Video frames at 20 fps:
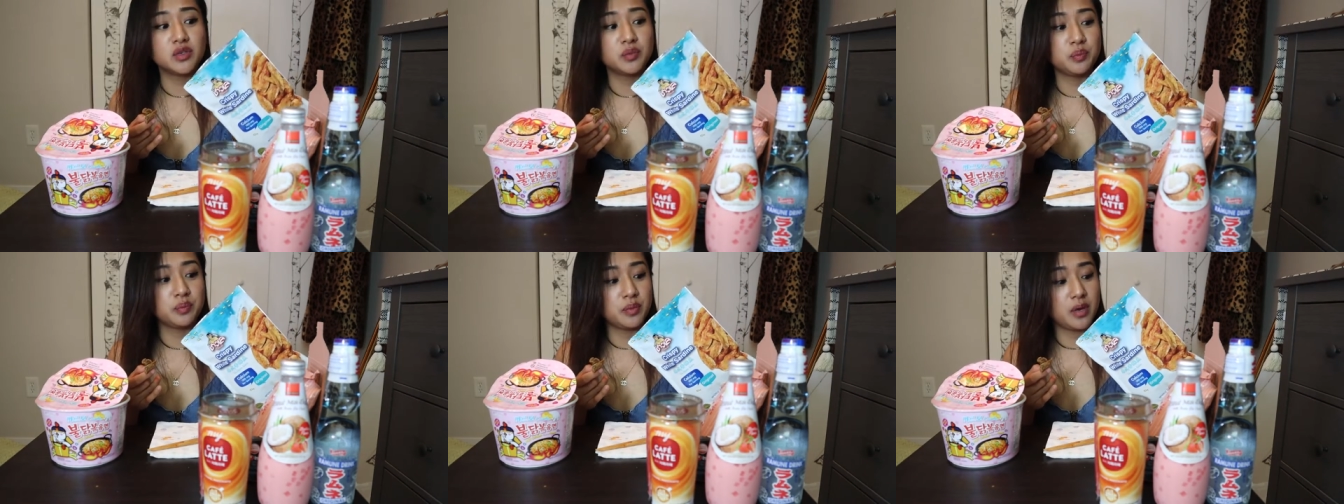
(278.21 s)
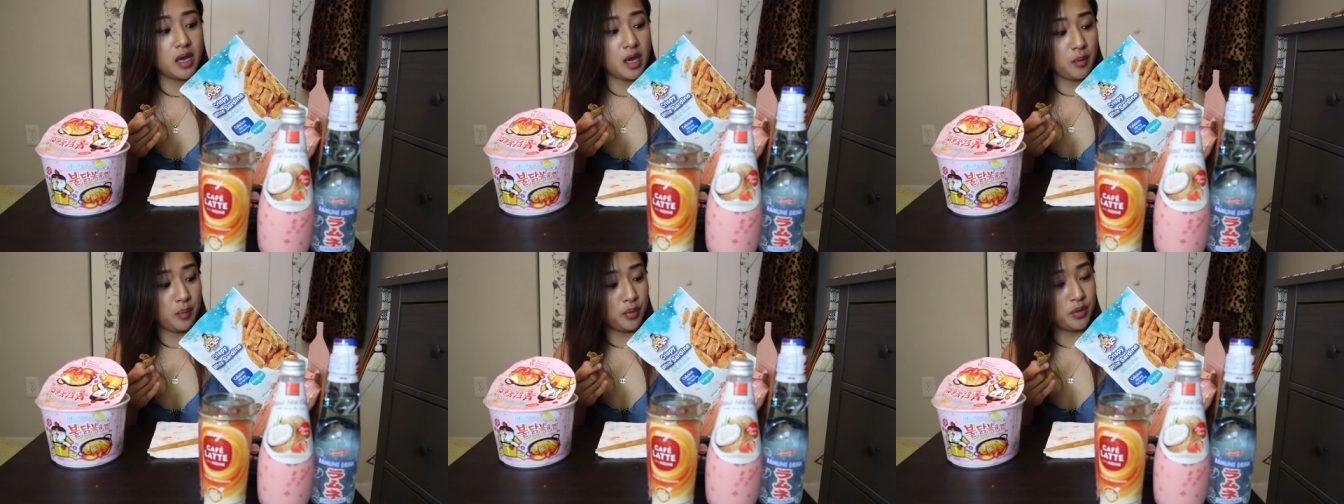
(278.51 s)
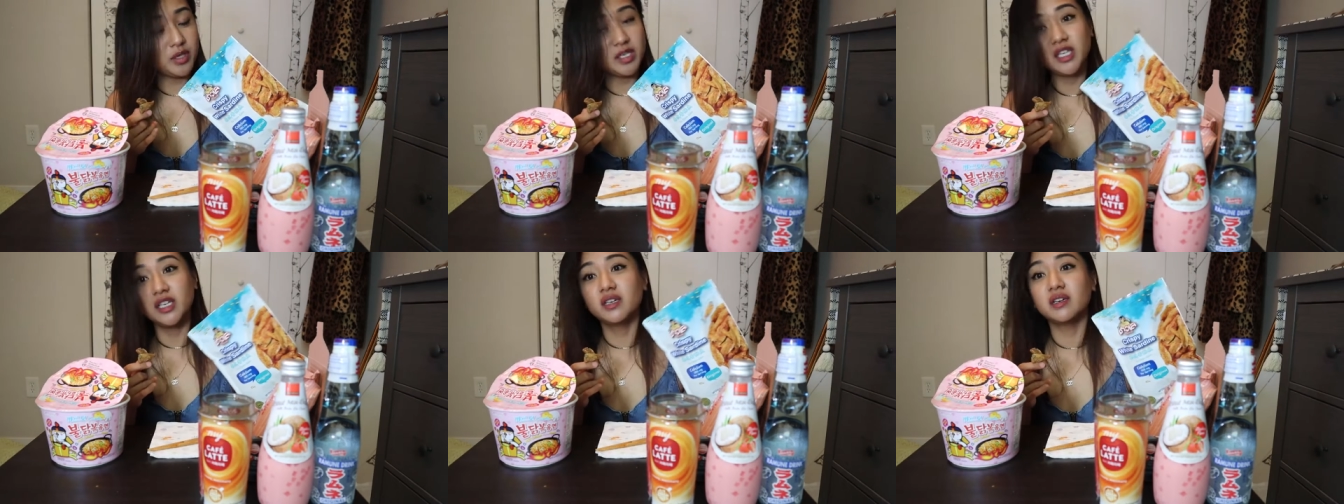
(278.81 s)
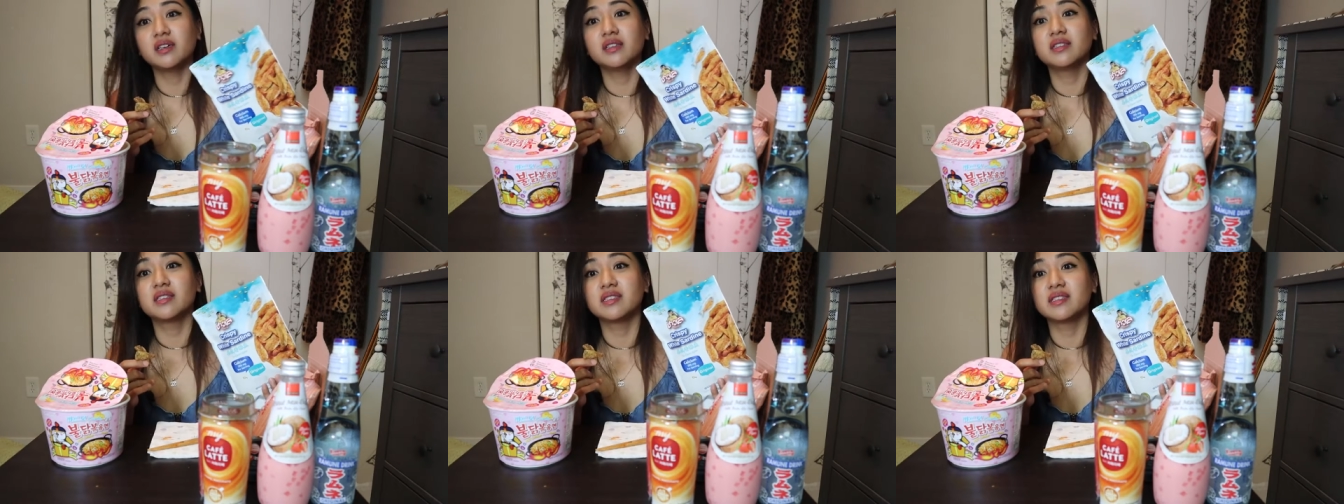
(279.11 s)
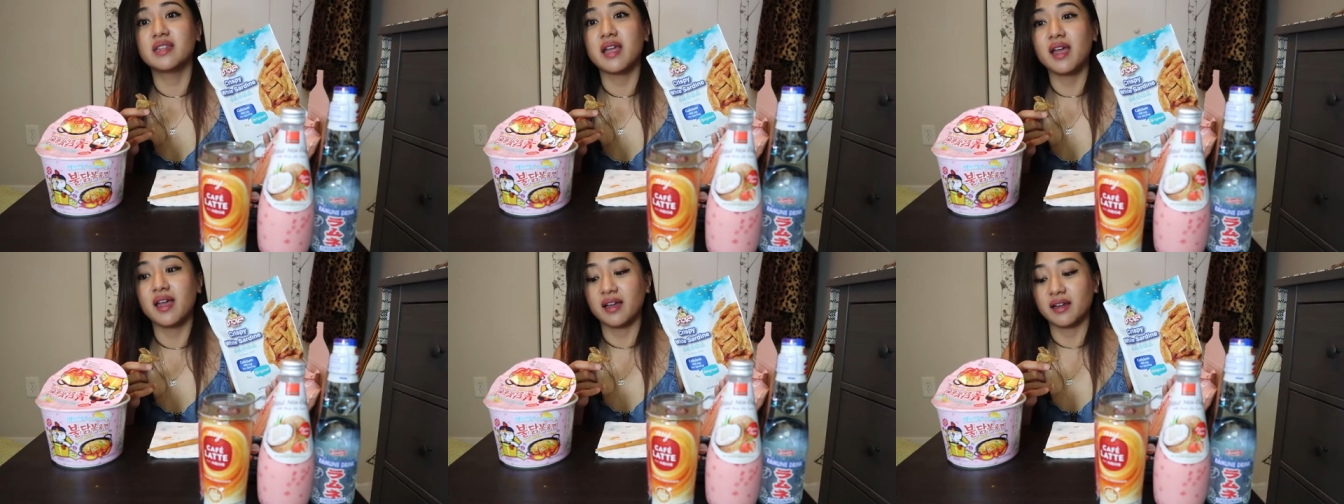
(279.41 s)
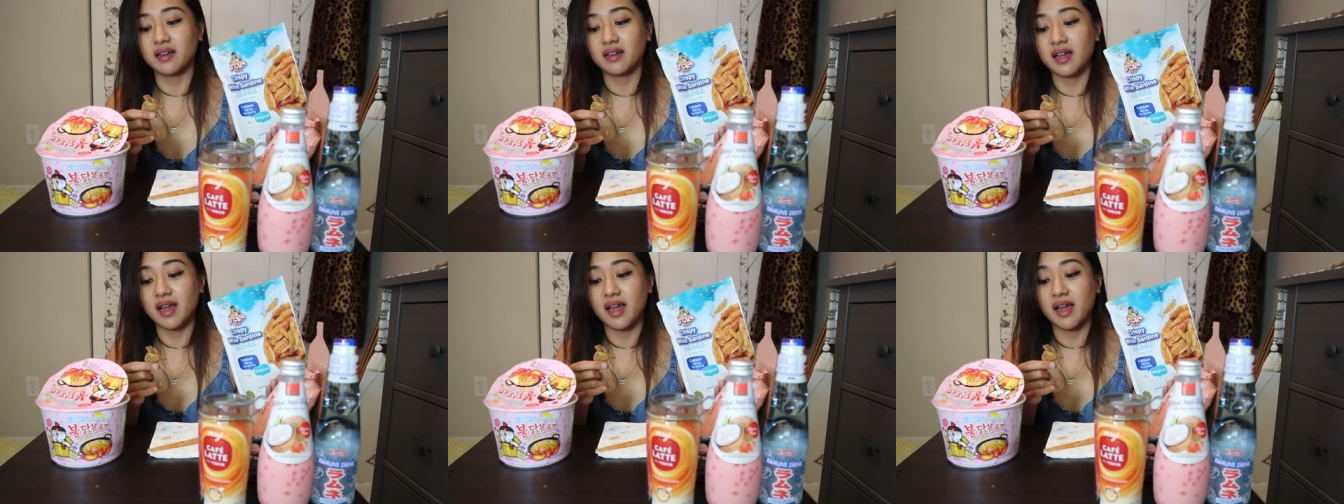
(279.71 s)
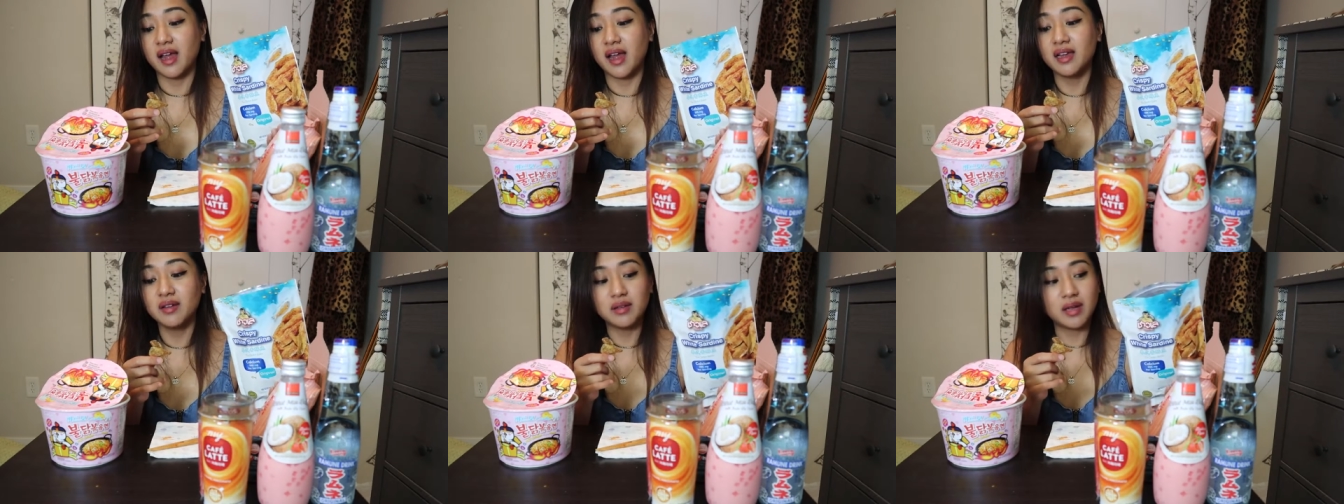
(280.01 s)
are a pretty good snack.
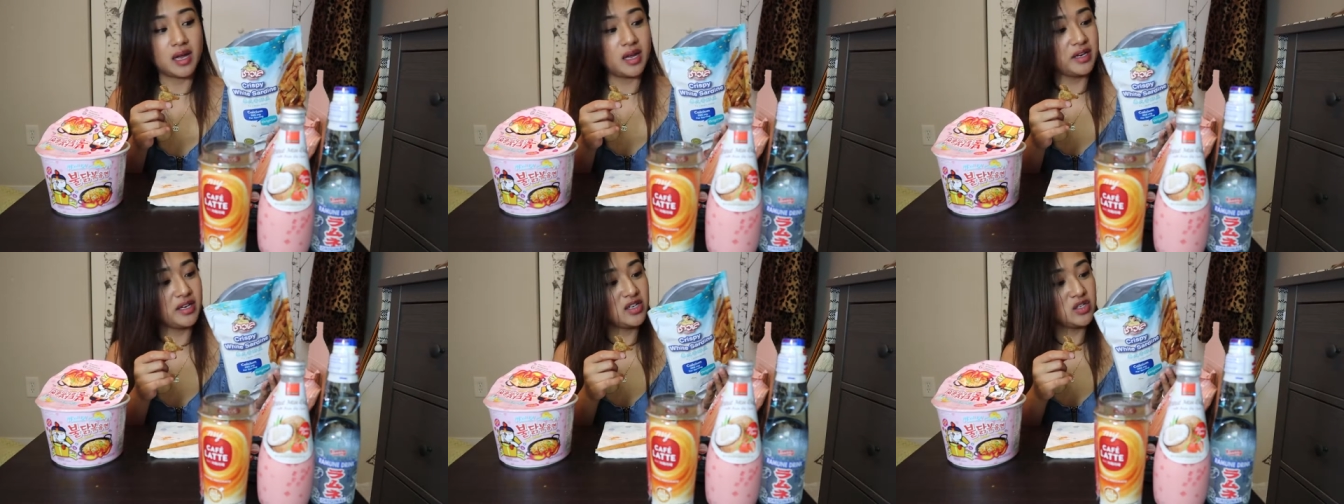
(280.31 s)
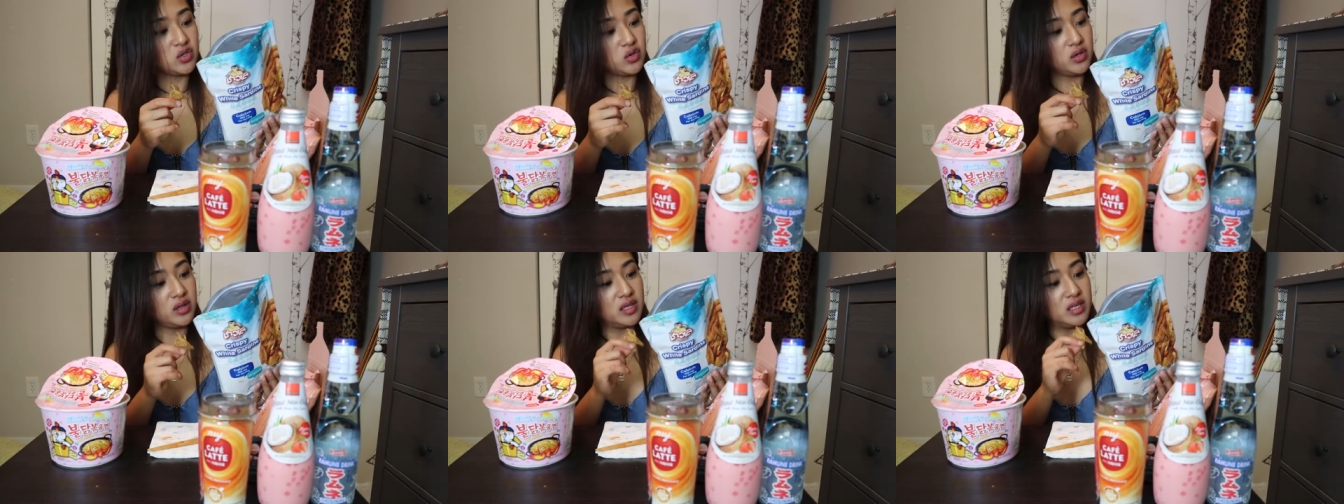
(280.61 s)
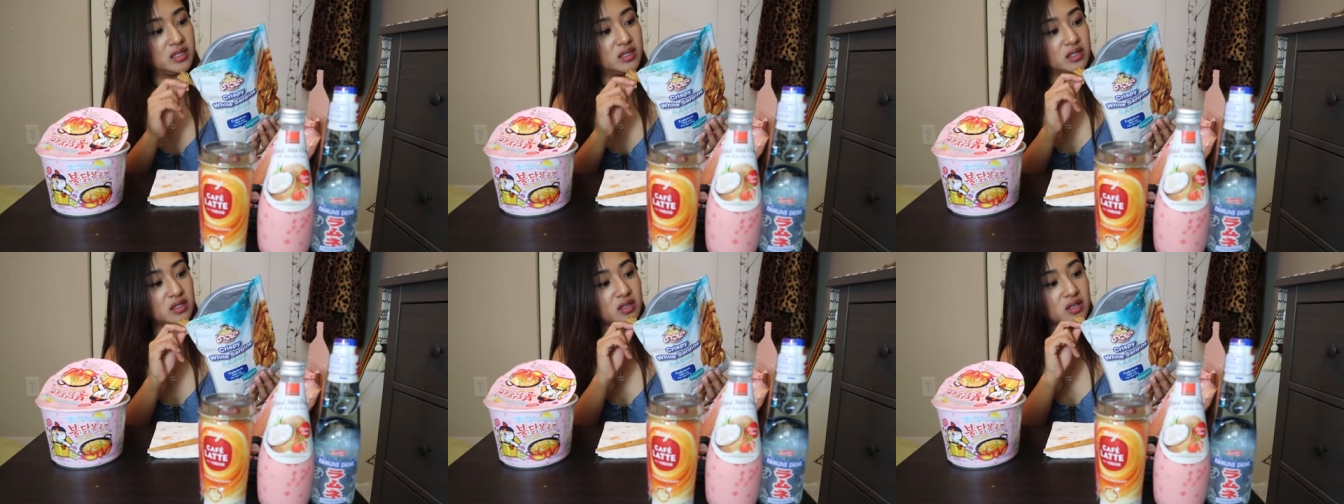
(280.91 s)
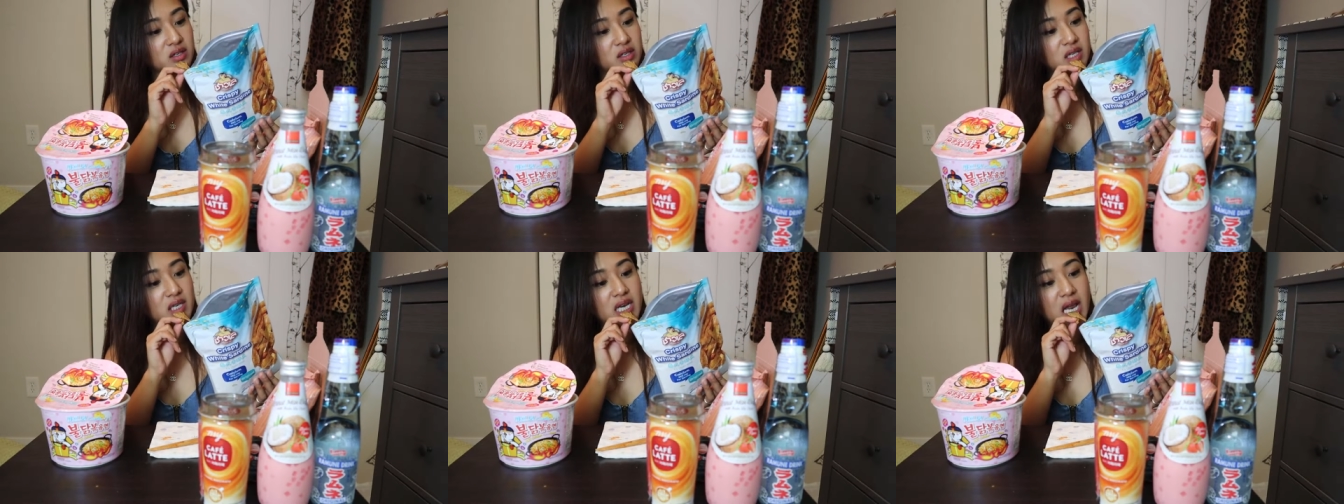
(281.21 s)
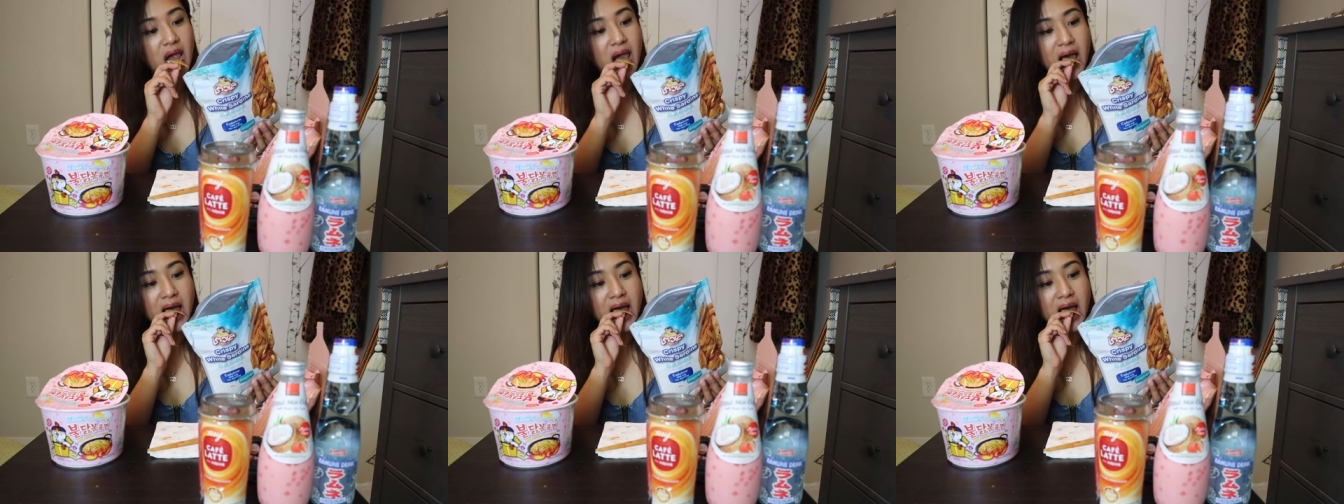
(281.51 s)
I, I, I these. These are good.